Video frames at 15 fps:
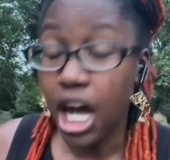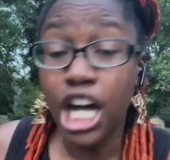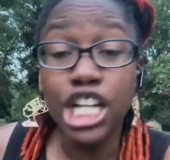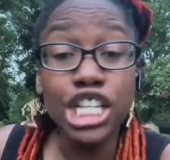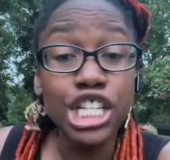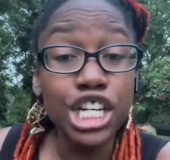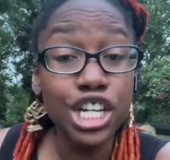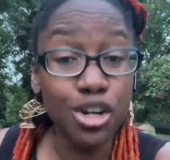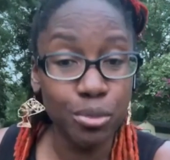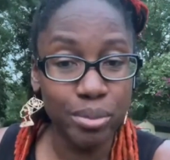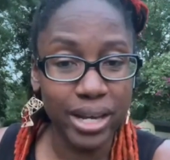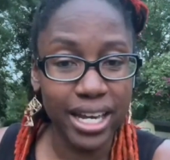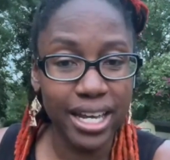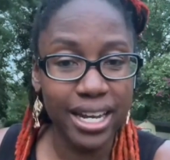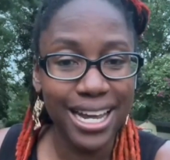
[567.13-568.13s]
a little
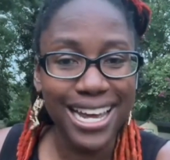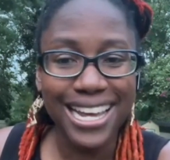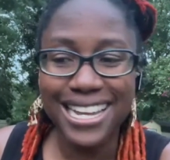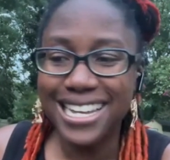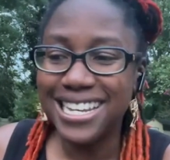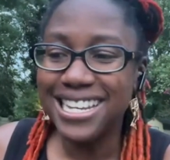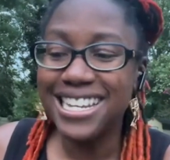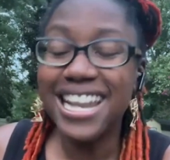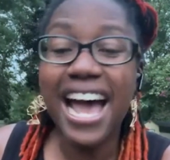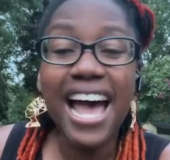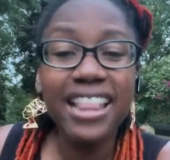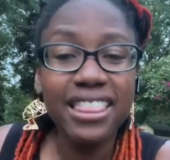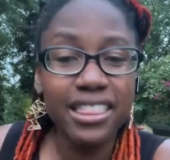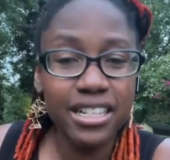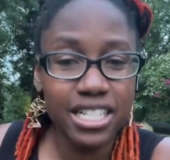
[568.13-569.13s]
bit,
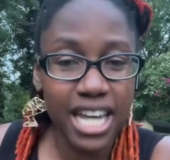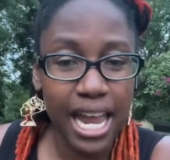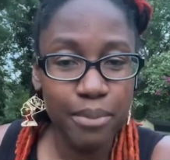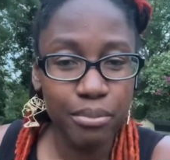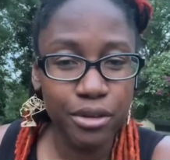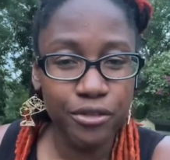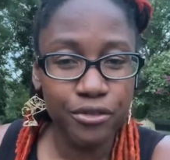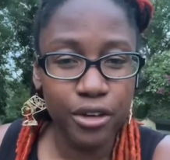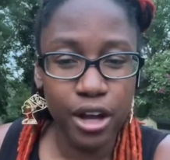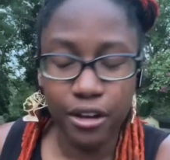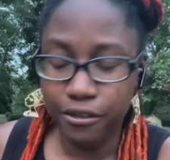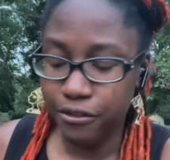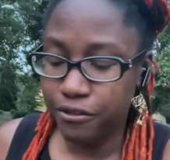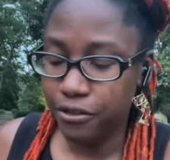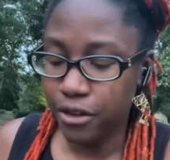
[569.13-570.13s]
not the type
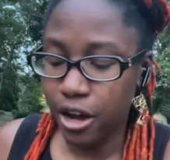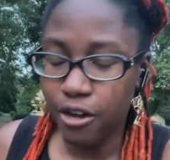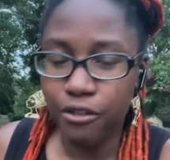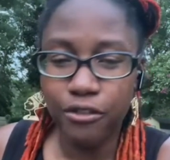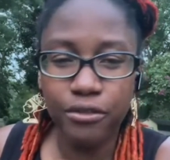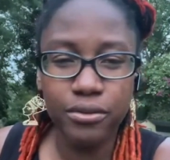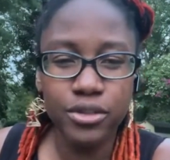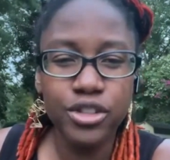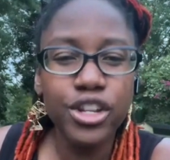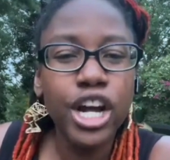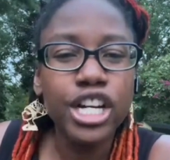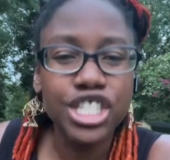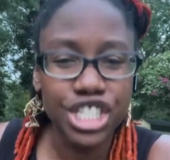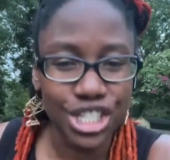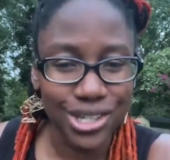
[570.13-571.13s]
of
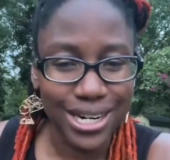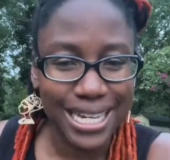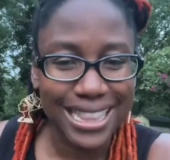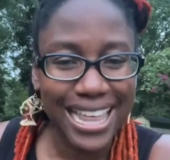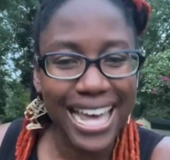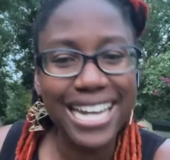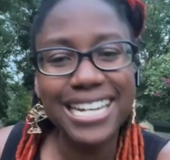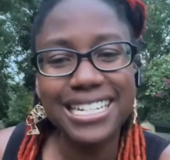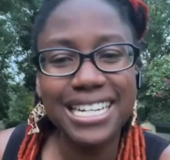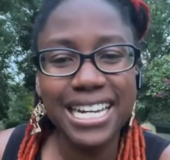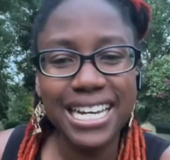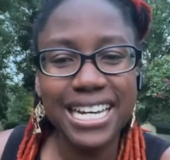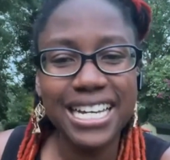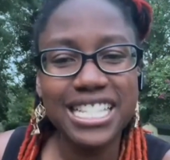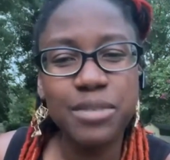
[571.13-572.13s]
nurturing that it
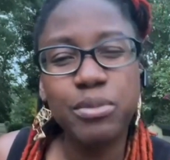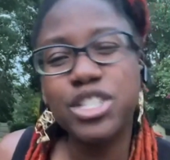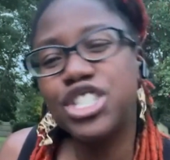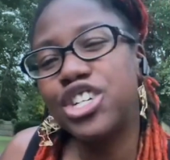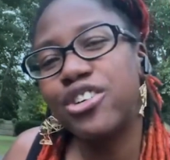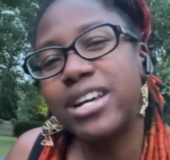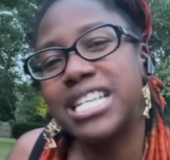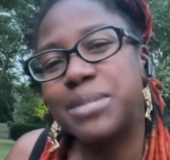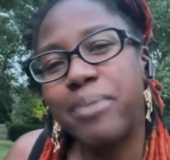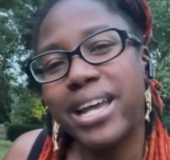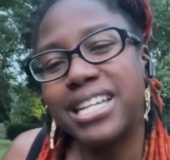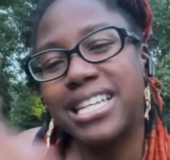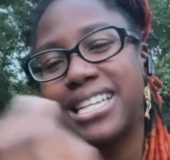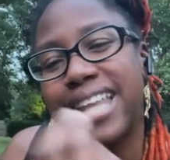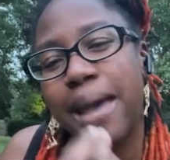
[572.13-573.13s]
needs, but you're
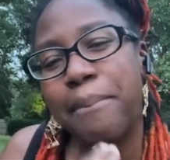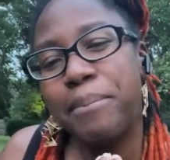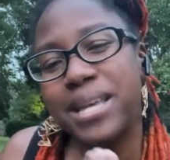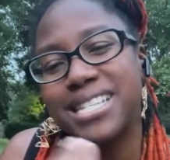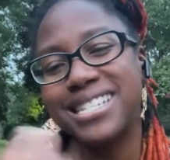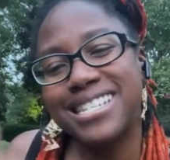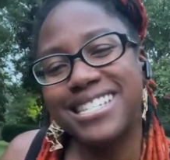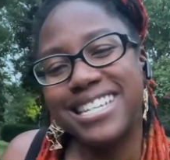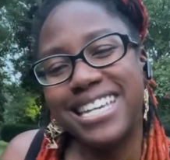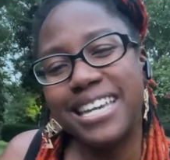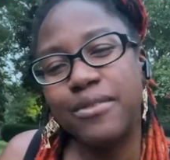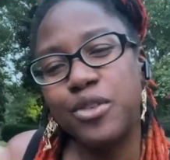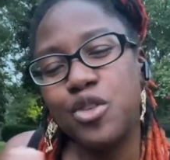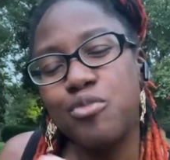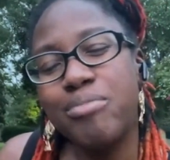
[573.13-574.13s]
expecting that business to
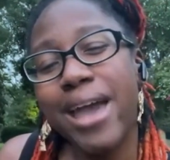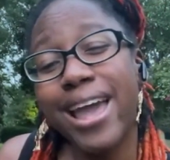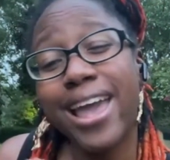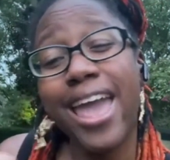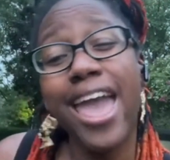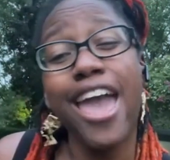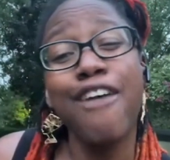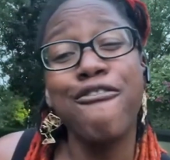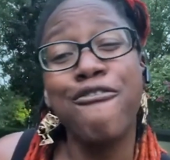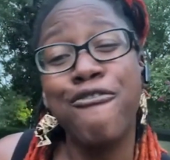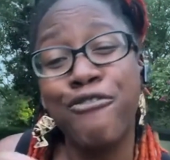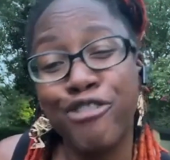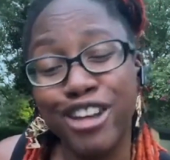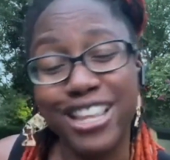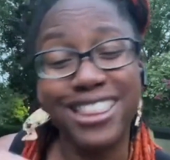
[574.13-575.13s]
give you back
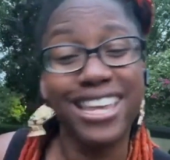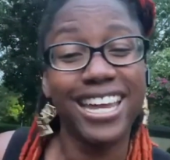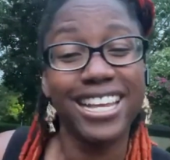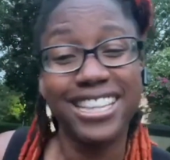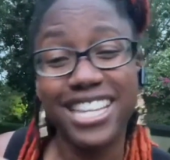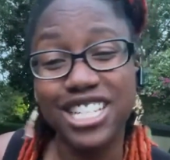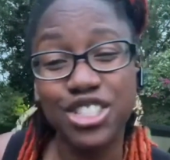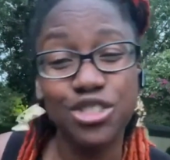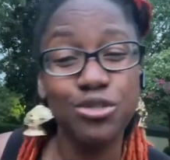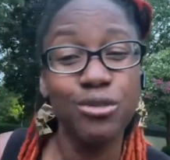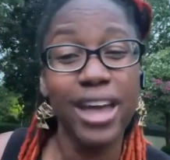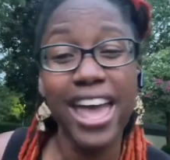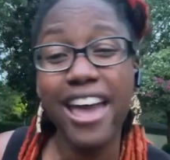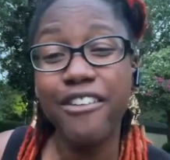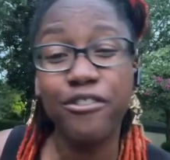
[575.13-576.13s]
everything that
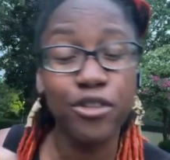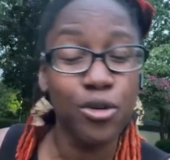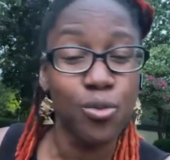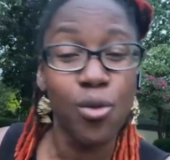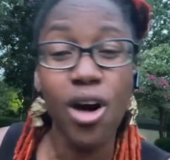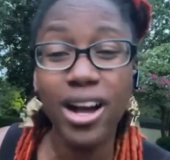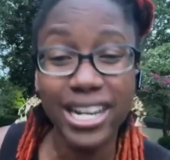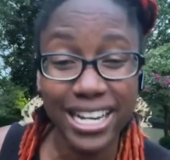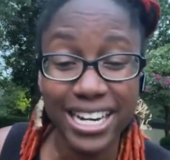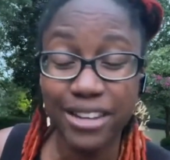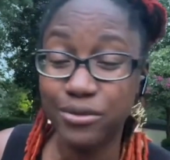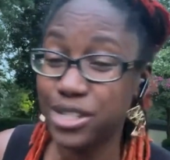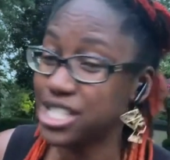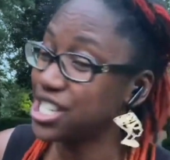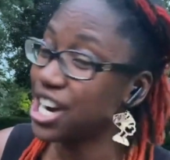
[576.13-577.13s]
you ever wanted
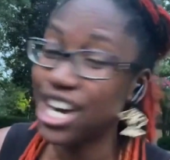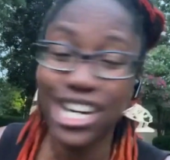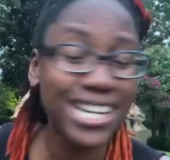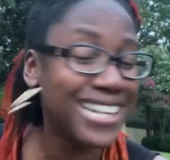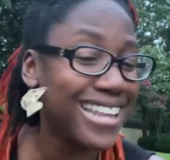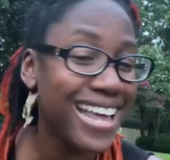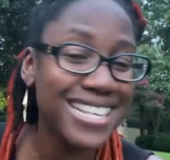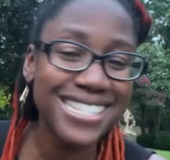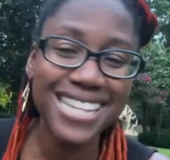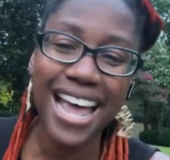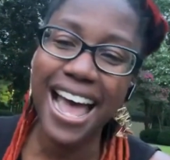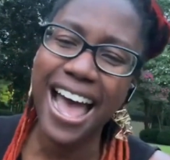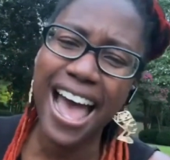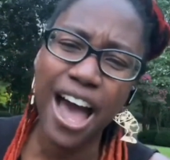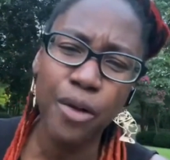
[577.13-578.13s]
in return. And that's
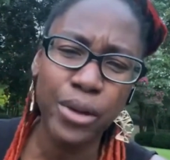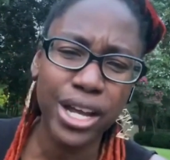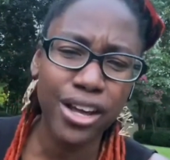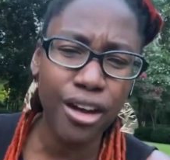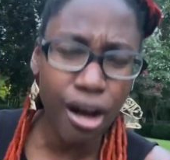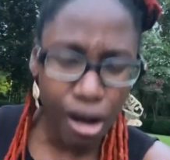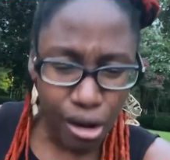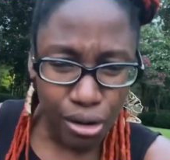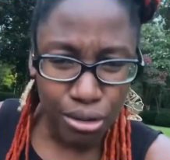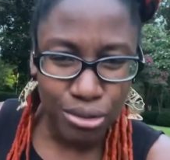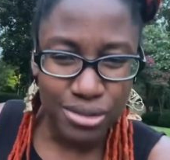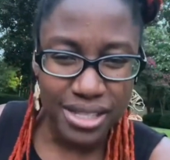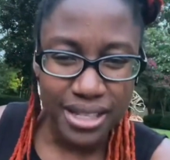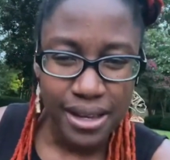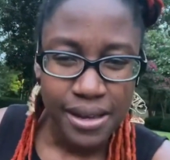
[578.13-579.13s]
not how it
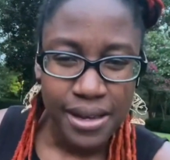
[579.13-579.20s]
goes.